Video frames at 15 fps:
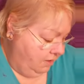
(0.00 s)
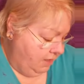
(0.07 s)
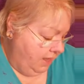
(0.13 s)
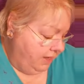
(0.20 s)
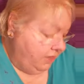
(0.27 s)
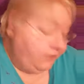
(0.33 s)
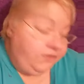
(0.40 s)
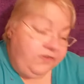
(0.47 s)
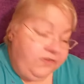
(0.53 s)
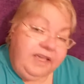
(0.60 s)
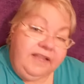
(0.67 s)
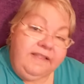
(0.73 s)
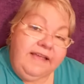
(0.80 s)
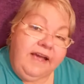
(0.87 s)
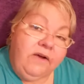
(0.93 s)
I used to
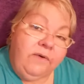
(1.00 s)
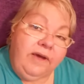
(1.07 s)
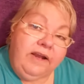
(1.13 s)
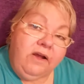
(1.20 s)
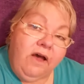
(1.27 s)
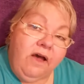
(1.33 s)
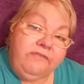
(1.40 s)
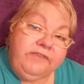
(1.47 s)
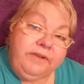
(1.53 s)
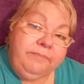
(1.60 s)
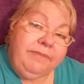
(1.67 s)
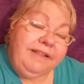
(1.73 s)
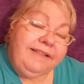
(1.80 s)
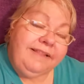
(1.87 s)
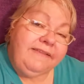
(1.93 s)
get that quite often,
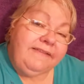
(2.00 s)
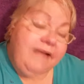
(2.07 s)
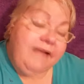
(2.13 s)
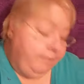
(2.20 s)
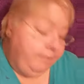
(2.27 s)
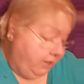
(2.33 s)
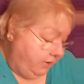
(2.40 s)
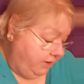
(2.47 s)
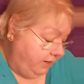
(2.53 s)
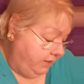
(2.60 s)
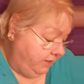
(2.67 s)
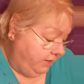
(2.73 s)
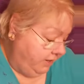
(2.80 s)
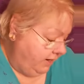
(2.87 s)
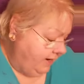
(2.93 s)
but they stopped
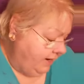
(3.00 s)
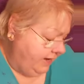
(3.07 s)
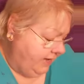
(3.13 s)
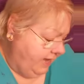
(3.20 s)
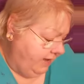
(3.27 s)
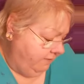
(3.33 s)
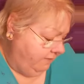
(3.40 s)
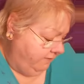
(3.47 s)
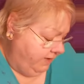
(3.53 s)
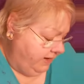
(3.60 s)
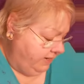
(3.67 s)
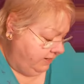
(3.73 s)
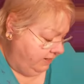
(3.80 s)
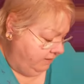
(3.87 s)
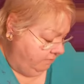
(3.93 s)
carrying it, and I can't
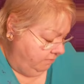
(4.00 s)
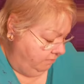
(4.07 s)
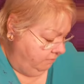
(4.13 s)
find it.